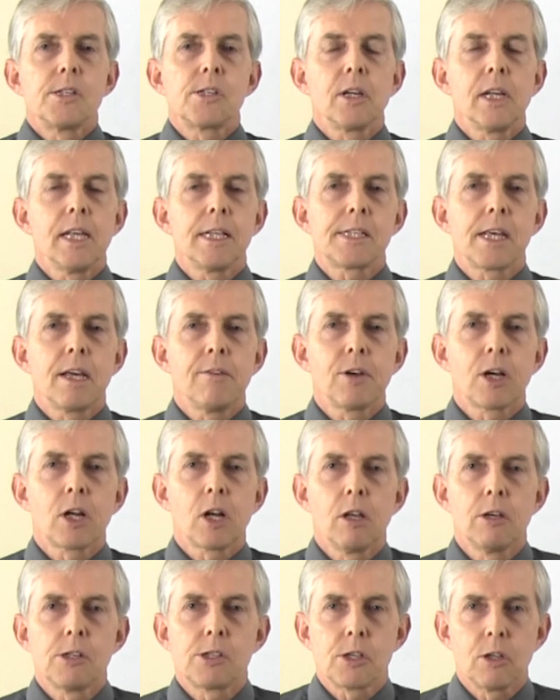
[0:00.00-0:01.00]
So let's have a
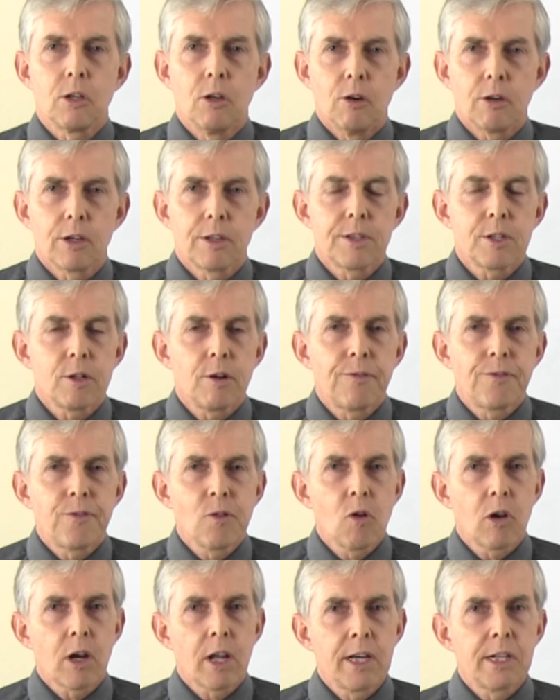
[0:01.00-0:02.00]
closer look. There are
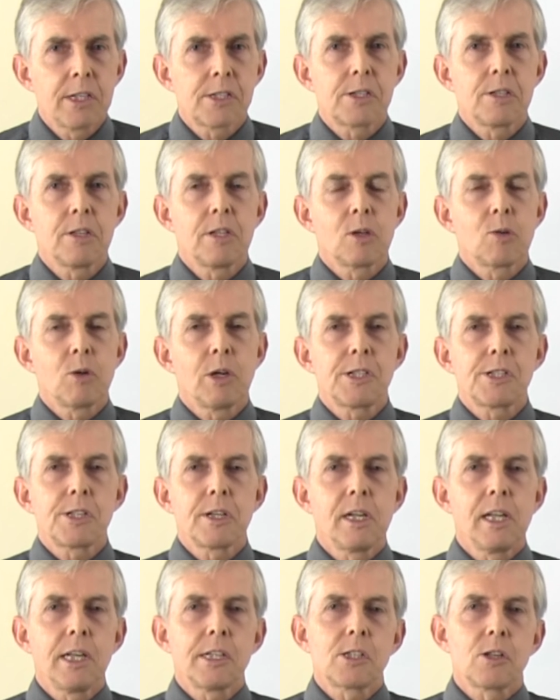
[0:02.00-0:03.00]
four lines to the
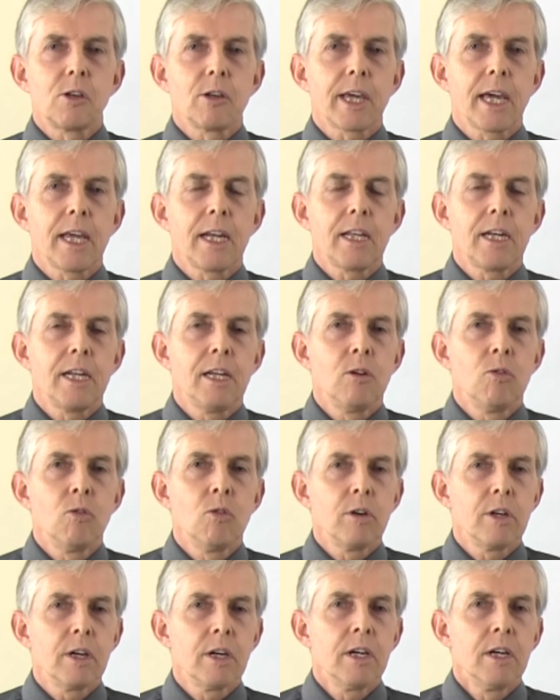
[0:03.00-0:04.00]
question. Let's look at it in
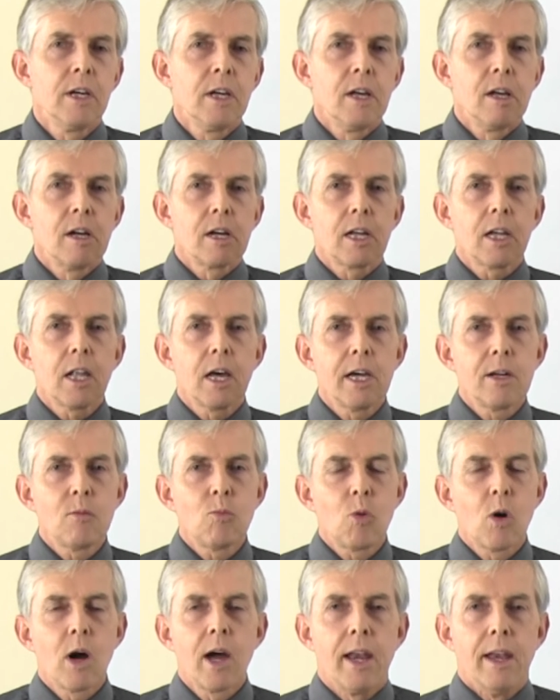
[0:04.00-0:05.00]
order.
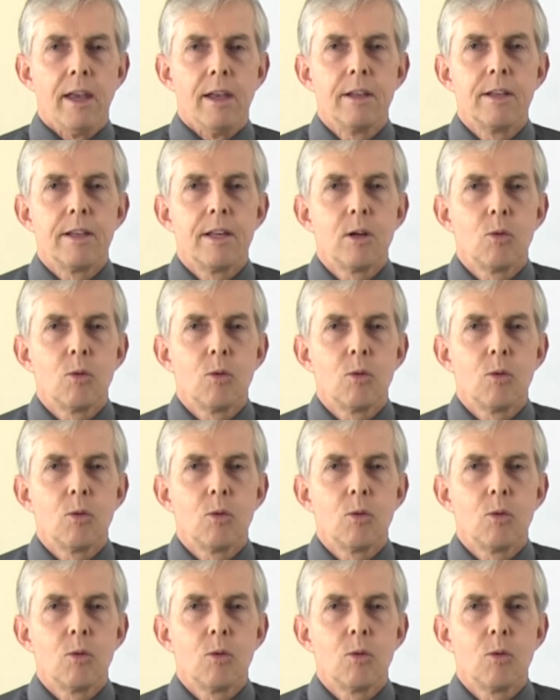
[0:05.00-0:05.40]
Line one.